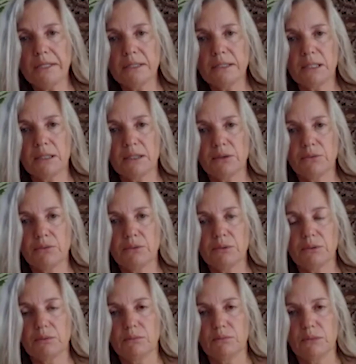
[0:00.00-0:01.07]

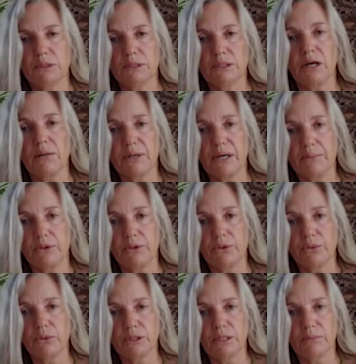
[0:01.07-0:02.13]
Sai Baba
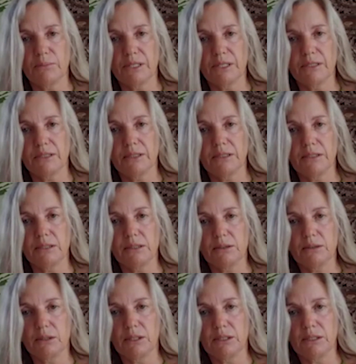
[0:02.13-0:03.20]
who had been
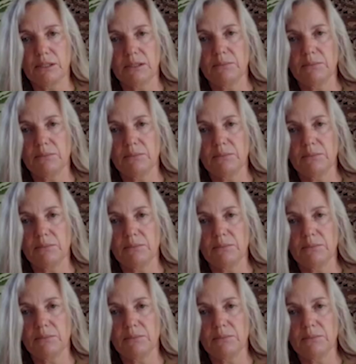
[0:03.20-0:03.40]
a